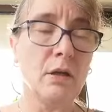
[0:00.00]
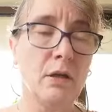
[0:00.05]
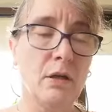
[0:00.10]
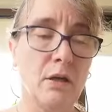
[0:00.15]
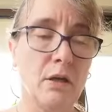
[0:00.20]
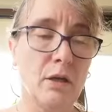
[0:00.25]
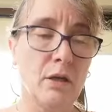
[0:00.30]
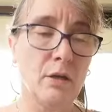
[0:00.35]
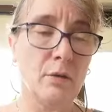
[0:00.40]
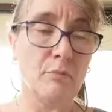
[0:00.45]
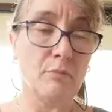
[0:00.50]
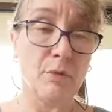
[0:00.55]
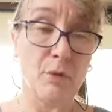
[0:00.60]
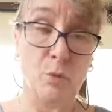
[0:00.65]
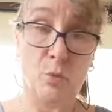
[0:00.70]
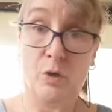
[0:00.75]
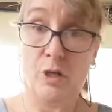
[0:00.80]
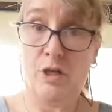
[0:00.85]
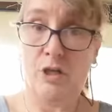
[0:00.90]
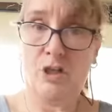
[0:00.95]

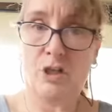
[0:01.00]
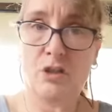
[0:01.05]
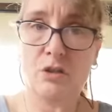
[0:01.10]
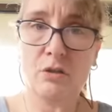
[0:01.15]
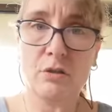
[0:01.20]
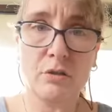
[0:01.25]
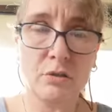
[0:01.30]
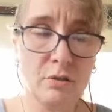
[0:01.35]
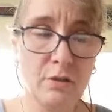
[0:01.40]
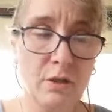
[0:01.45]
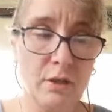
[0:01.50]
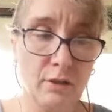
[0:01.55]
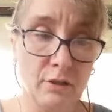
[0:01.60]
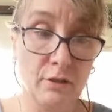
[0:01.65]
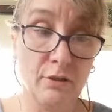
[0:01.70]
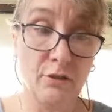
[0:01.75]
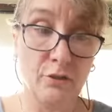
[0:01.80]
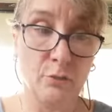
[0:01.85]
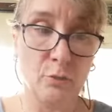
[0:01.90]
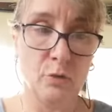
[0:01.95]
bewitched,
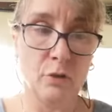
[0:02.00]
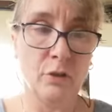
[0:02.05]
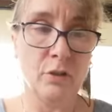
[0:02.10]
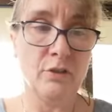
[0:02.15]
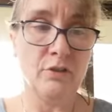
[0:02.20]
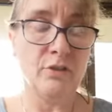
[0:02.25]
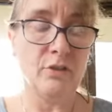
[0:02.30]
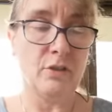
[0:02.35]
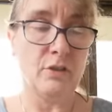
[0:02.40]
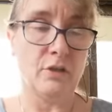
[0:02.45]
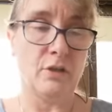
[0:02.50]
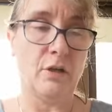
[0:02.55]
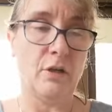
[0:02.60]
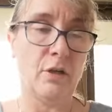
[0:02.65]
his words,